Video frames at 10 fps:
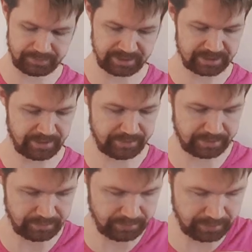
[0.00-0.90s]
Let's get
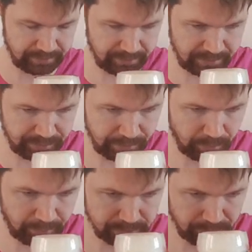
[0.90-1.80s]
the
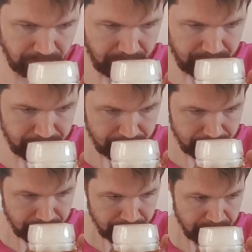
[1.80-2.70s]
aroma also.
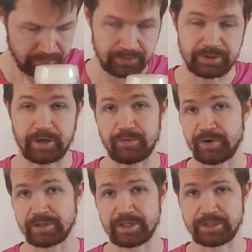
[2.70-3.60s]
Yeah,
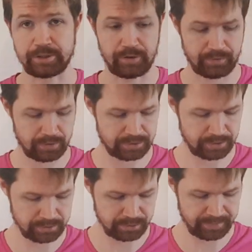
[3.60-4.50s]
fantastic, of course.
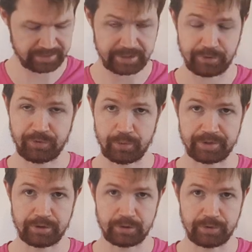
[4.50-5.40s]
Also maintain the foam
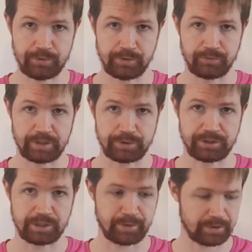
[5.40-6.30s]
head all the way through while you
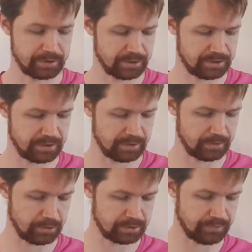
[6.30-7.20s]
drink because it
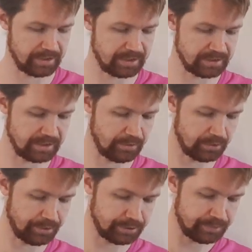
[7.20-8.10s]
locks the right taste in the
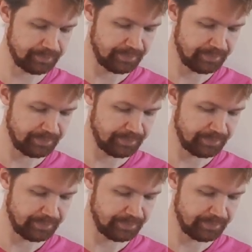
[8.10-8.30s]
glass.